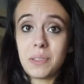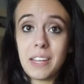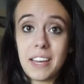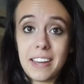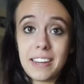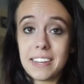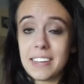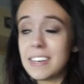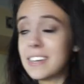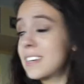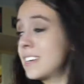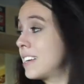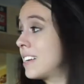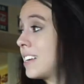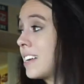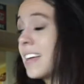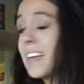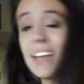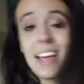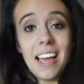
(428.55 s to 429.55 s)
like
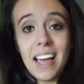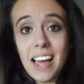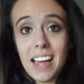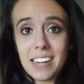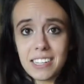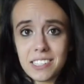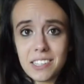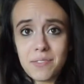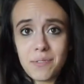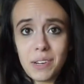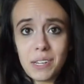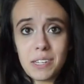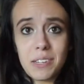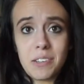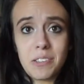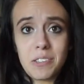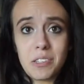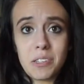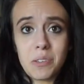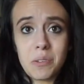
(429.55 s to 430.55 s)
active on
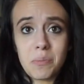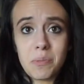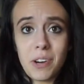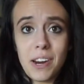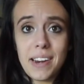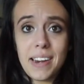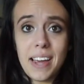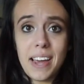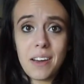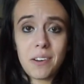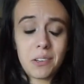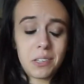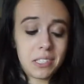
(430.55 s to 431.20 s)
YouTube right now.